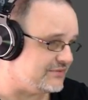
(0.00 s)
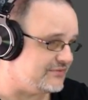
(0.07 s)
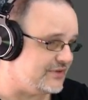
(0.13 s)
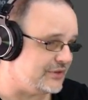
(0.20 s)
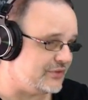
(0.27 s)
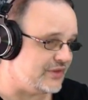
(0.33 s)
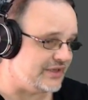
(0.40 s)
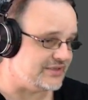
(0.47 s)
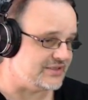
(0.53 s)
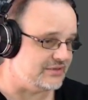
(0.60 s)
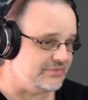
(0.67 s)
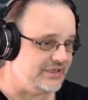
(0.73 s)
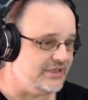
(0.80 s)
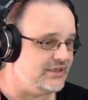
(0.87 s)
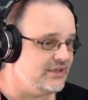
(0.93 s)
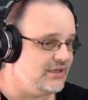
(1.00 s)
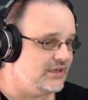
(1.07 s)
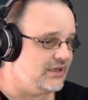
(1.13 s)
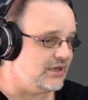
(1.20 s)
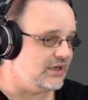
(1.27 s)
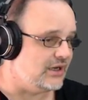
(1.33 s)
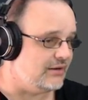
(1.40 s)
some fun things in a minute.
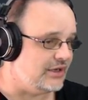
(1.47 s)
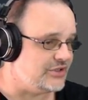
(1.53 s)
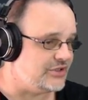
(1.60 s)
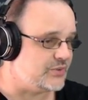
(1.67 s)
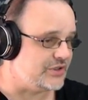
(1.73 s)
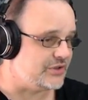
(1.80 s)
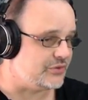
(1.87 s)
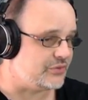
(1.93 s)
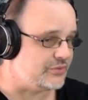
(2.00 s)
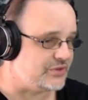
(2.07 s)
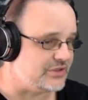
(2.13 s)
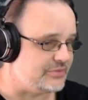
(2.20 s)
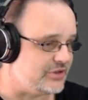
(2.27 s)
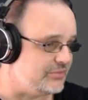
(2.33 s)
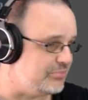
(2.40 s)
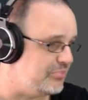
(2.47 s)
I just want to go through some of the